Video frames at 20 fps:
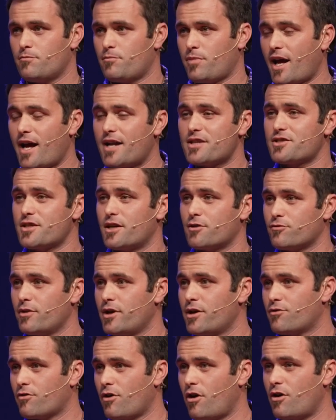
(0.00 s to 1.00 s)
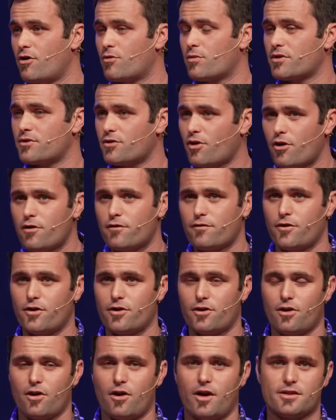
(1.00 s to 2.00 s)
plants that regrow with no
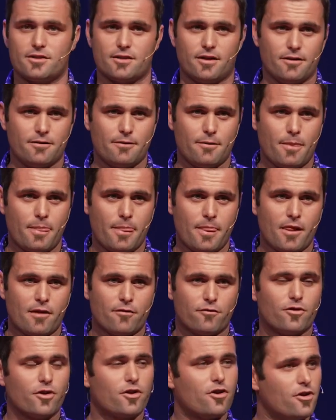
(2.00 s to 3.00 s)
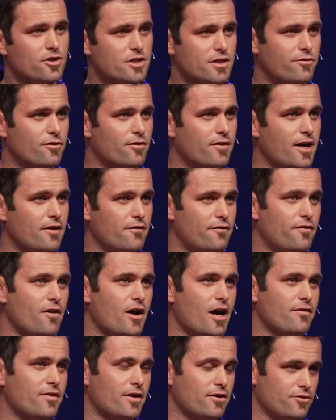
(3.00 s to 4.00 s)
fertiliser for a cost of around
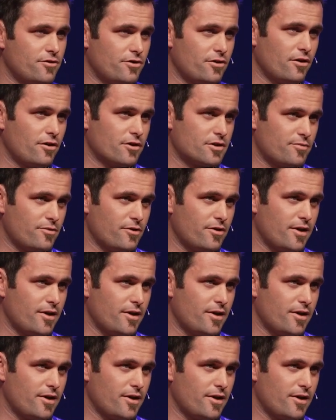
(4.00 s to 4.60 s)
$500 per